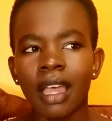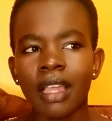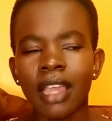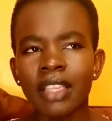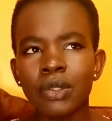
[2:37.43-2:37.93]

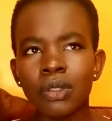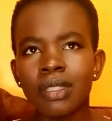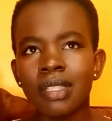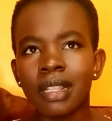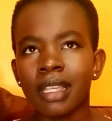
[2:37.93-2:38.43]
I saw
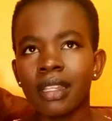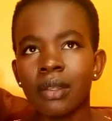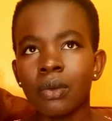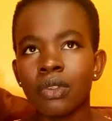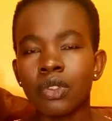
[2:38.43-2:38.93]
this
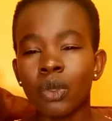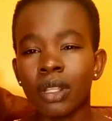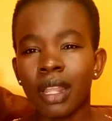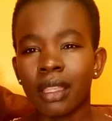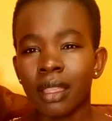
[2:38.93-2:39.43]
lady who was
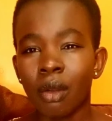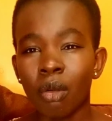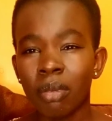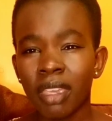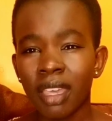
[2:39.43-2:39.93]
doing like the
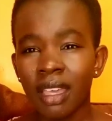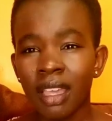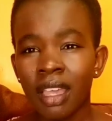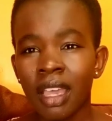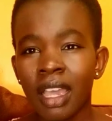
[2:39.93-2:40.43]
home care,
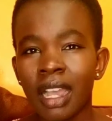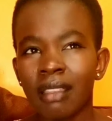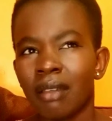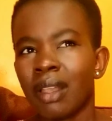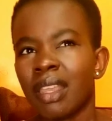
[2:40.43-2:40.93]

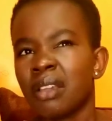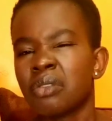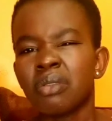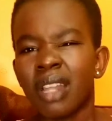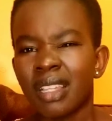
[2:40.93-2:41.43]
and there were like
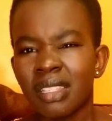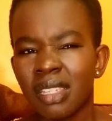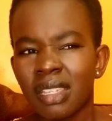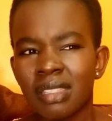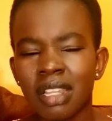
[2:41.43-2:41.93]
2
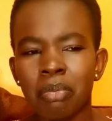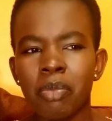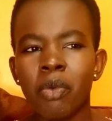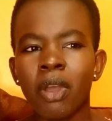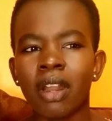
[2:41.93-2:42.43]
nurses, and
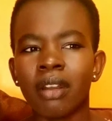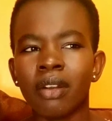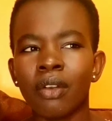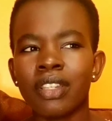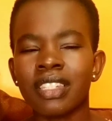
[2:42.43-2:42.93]
people are
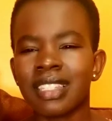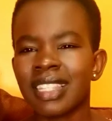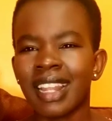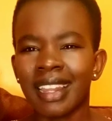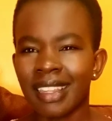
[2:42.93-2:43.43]
not
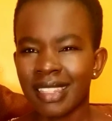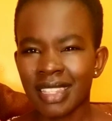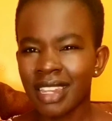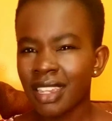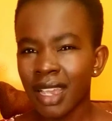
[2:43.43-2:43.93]
still
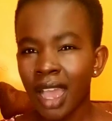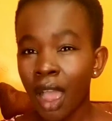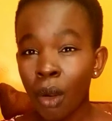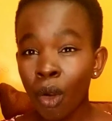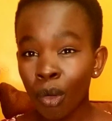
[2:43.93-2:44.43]
understanding
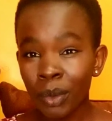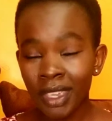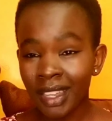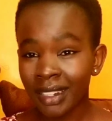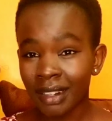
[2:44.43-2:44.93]
how home
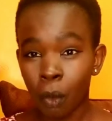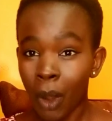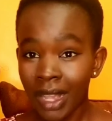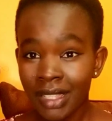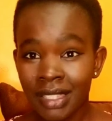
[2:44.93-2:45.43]
care
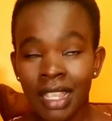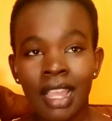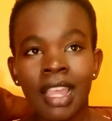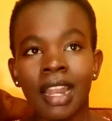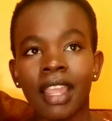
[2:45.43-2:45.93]
works,
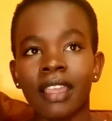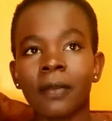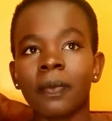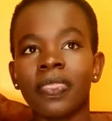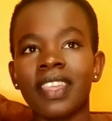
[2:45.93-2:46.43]

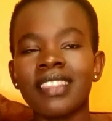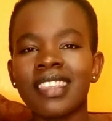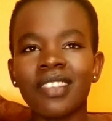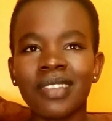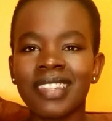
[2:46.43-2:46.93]
like the
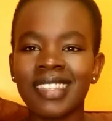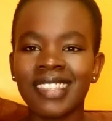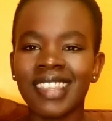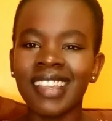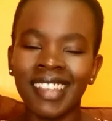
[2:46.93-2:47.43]

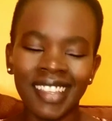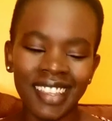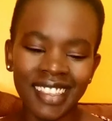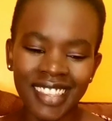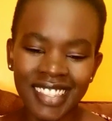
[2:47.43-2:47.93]
insecurities
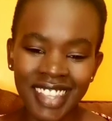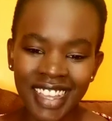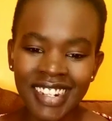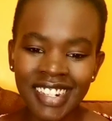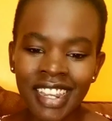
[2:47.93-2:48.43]
in this
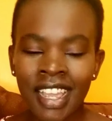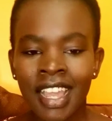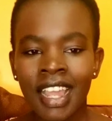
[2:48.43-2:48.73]
country.